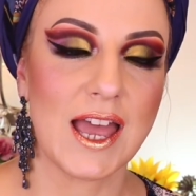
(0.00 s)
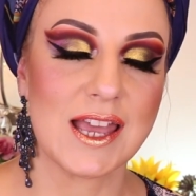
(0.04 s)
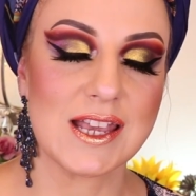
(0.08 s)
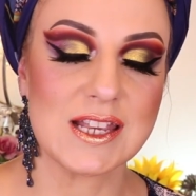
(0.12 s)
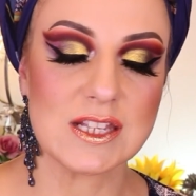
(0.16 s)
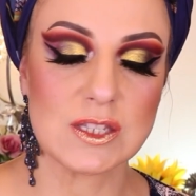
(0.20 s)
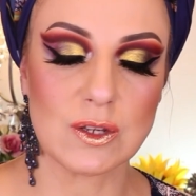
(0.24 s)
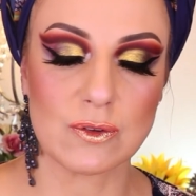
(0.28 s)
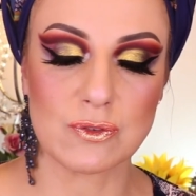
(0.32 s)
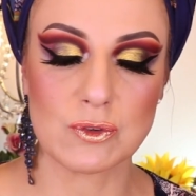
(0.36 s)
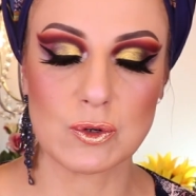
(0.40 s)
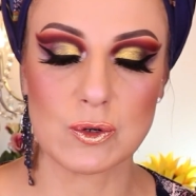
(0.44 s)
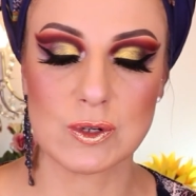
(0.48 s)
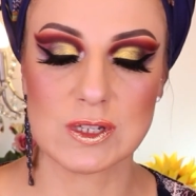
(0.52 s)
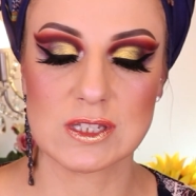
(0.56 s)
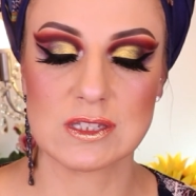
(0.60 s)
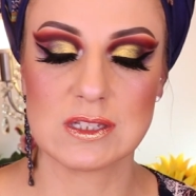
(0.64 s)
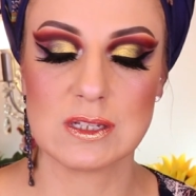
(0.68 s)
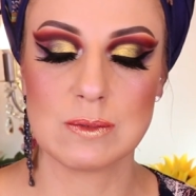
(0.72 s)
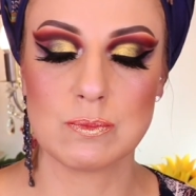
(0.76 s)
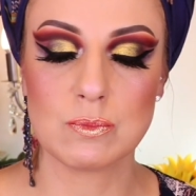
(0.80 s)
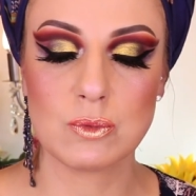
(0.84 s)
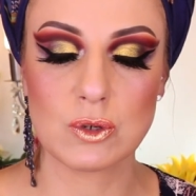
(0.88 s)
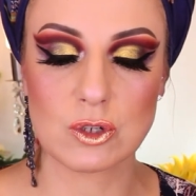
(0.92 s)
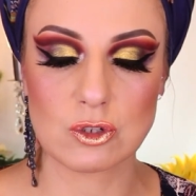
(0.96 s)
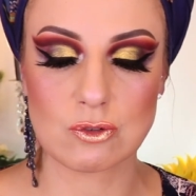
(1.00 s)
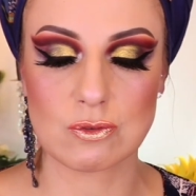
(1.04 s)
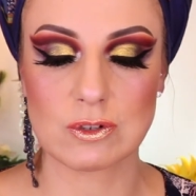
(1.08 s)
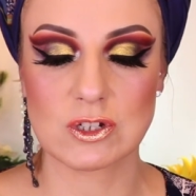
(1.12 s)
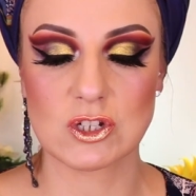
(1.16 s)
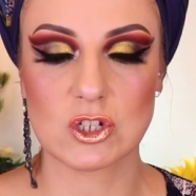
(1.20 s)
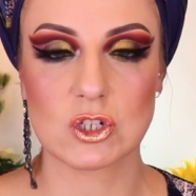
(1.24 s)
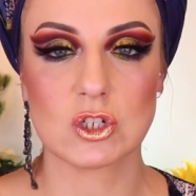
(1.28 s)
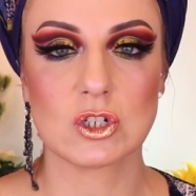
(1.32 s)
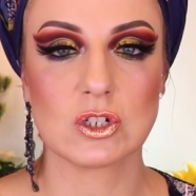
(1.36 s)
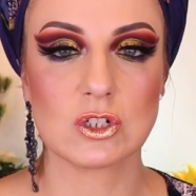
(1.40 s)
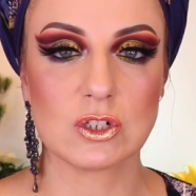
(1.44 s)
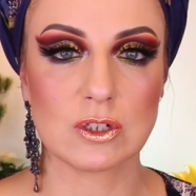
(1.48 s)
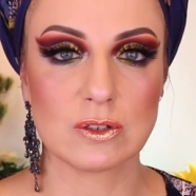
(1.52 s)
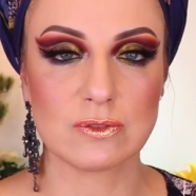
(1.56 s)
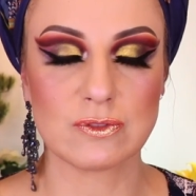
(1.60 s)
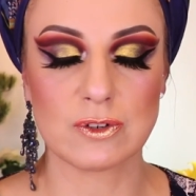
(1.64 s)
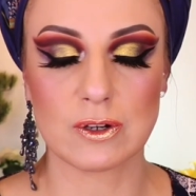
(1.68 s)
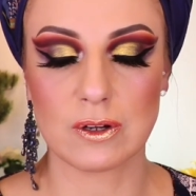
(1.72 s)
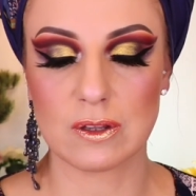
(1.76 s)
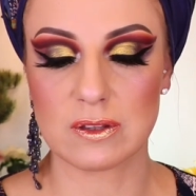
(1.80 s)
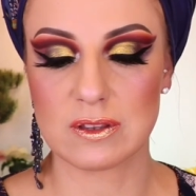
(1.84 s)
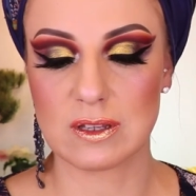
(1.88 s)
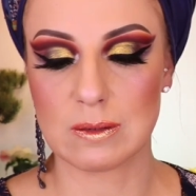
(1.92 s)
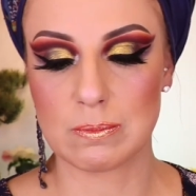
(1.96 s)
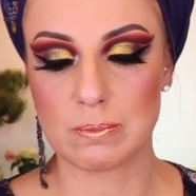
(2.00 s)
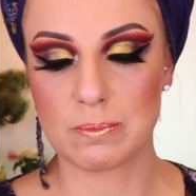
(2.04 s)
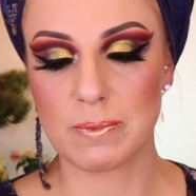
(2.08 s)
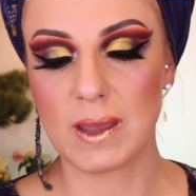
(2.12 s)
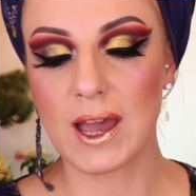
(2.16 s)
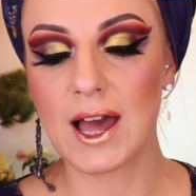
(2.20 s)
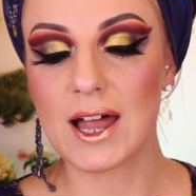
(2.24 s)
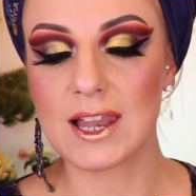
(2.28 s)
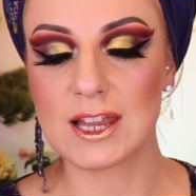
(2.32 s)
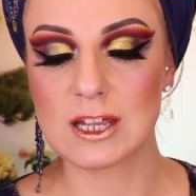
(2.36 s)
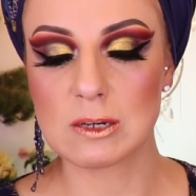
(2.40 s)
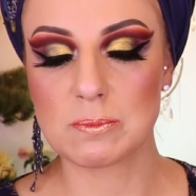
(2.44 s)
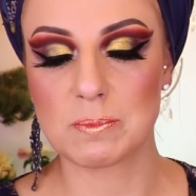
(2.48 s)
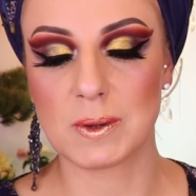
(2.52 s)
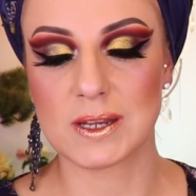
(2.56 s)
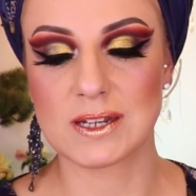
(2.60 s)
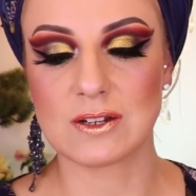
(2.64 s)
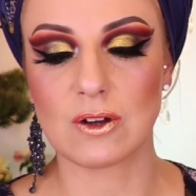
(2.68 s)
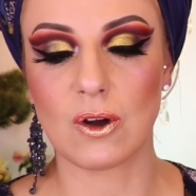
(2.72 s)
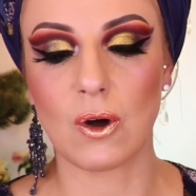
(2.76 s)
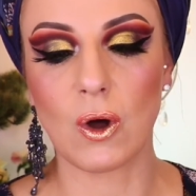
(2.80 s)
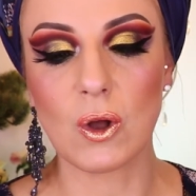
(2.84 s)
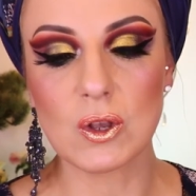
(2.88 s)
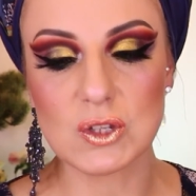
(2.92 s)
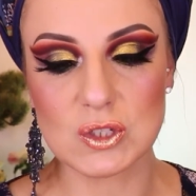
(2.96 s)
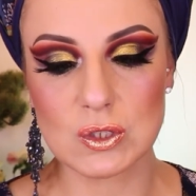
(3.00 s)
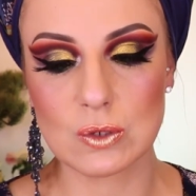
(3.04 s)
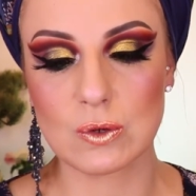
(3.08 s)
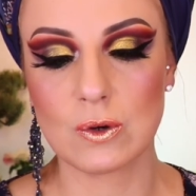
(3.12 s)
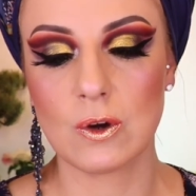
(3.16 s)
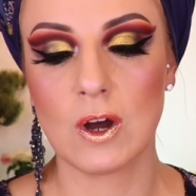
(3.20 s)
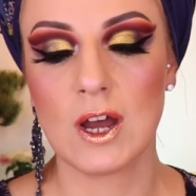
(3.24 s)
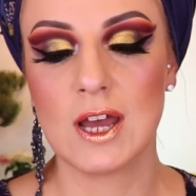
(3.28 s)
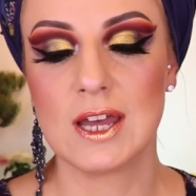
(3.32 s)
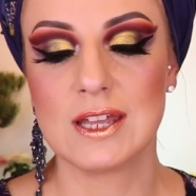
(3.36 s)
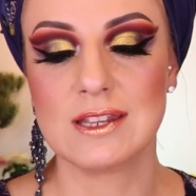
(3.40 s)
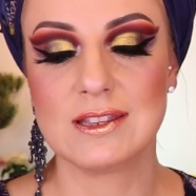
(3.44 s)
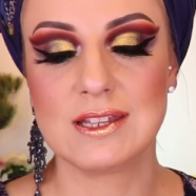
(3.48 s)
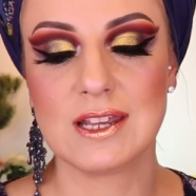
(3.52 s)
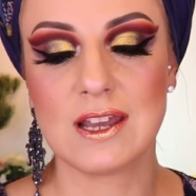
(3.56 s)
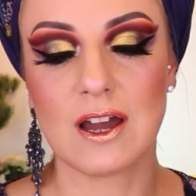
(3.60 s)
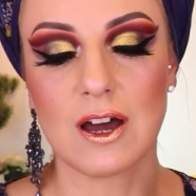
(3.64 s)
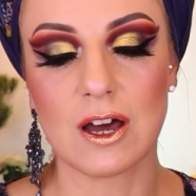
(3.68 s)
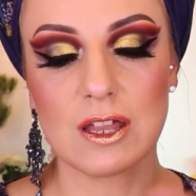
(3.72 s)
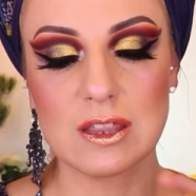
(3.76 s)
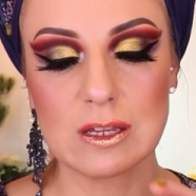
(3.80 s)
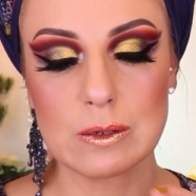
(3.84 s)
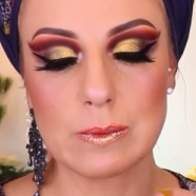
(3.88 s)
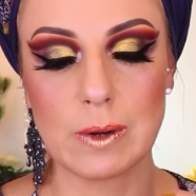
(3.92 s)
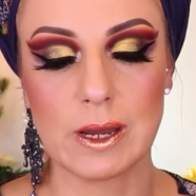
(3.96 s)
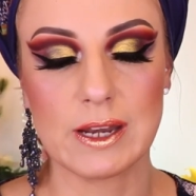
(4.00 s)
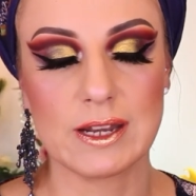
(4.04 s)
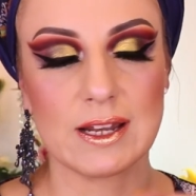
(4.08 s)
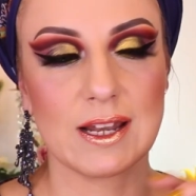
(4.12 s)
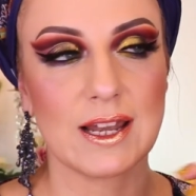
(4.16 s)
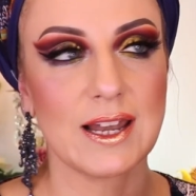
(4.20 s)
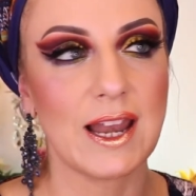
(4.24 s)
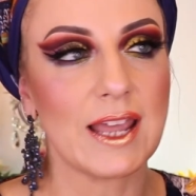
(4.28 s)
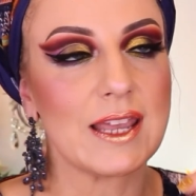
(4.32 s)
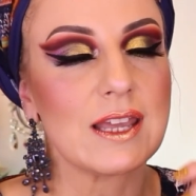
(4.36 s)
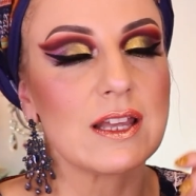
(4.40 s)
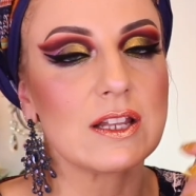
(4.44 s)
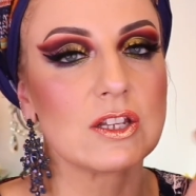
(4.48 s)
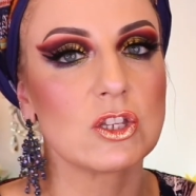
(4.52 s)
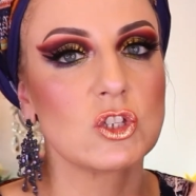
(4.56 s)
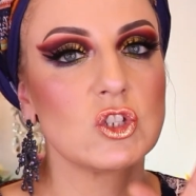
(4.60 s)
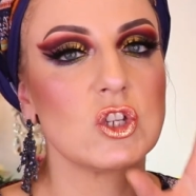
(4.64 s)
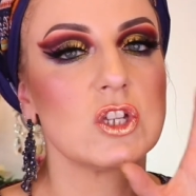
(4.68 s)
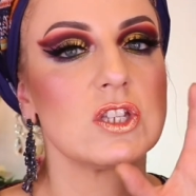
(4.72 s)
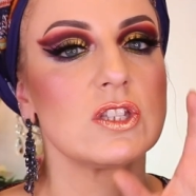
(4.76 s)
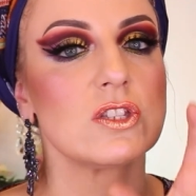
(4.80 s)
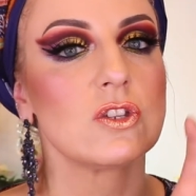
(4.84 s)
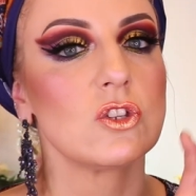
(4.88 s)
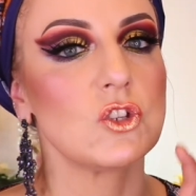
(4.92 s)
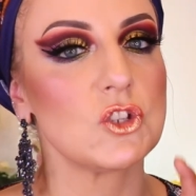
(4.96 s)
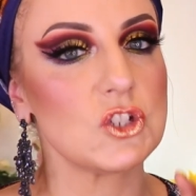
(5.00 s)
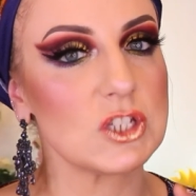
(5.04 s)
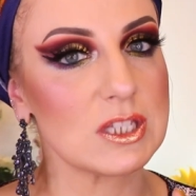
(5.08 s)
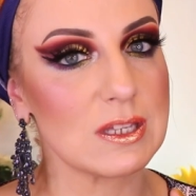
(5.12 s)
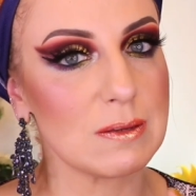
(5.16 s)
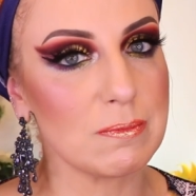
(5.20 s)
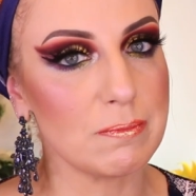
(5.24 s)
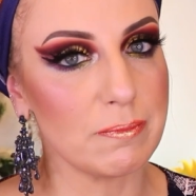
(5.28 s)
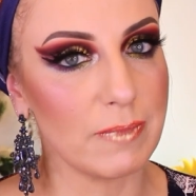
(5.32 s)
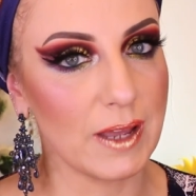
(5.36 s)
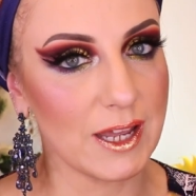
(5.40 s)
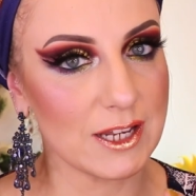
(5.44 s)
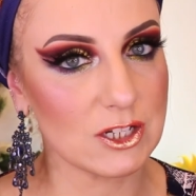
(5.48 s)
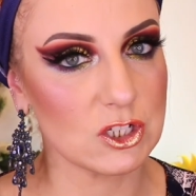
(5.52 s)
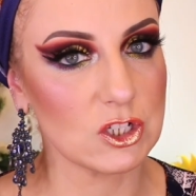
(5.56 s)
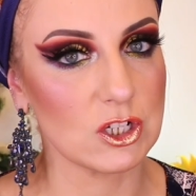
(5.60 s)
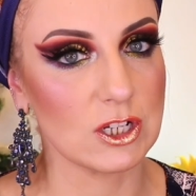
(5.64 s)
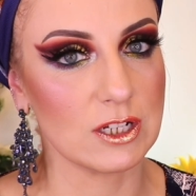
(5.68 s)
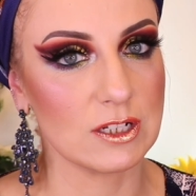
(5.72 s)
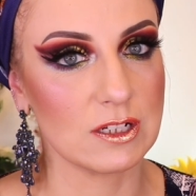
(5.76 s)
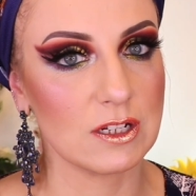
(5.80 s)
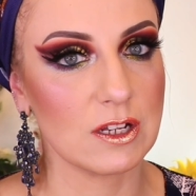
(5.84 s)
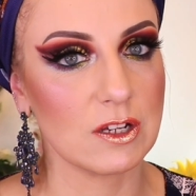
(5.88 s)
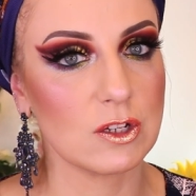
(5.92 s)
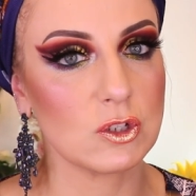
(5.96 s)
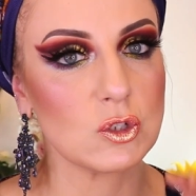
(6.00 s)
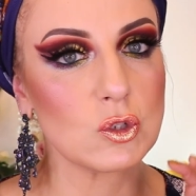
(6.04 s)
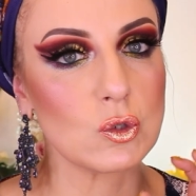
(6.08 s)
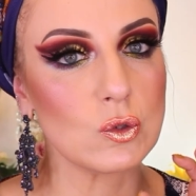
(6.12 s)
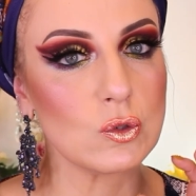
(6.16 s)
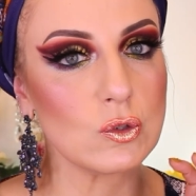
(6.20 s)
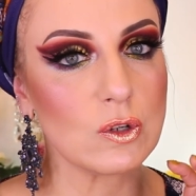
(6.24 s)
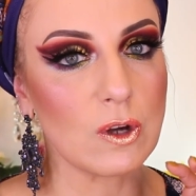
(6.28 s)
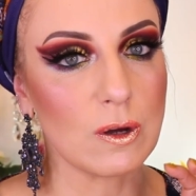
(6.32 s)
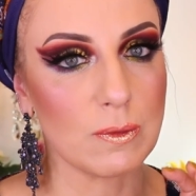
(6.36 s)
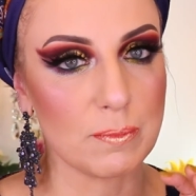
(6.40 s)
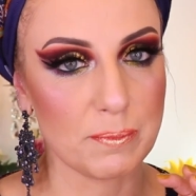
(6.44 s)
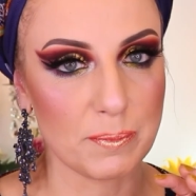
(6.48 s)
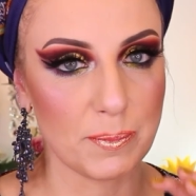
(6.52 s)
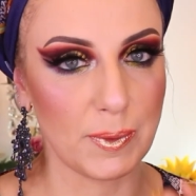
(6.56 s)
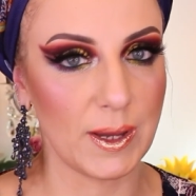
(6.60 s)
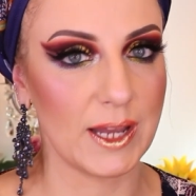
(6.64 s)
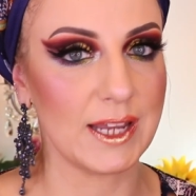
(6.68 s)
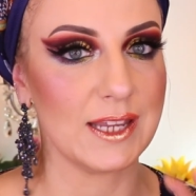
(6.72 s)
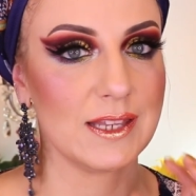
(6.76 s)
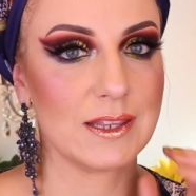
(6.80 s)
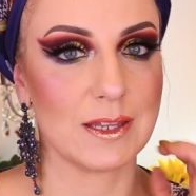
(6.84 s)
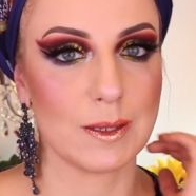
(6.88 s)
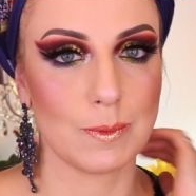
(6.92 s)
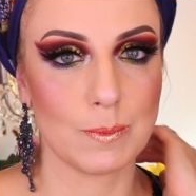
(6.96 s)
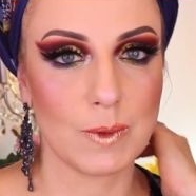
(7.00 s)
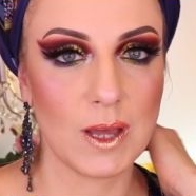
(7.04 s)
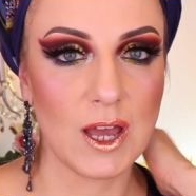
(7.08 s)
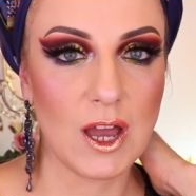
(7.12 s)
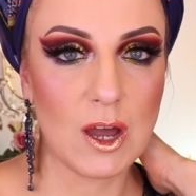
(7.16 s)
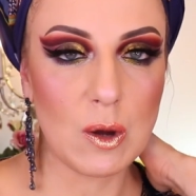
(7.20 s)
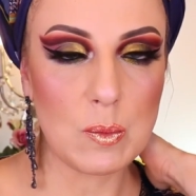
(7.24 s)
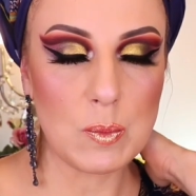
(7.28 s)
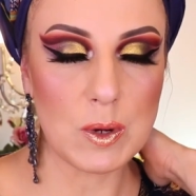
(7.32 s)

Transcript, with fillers: is, of course, the more traditional fall theme palette, but also the other one, like, just imagine to combine them.